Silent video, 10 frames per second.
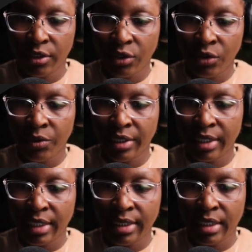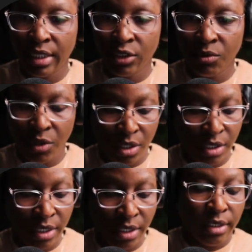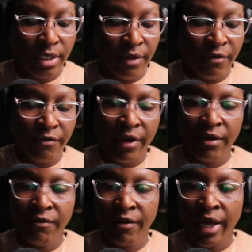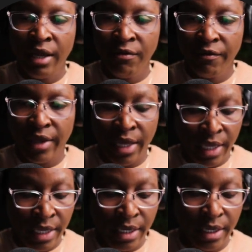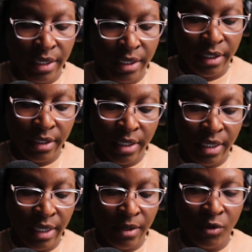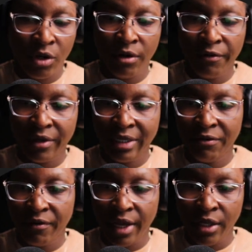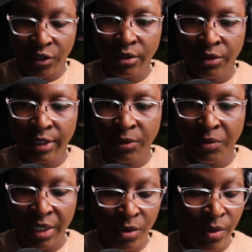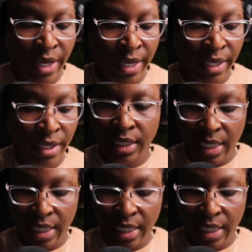So you would say chmod 755 and the name of the file. So it's pytest.py.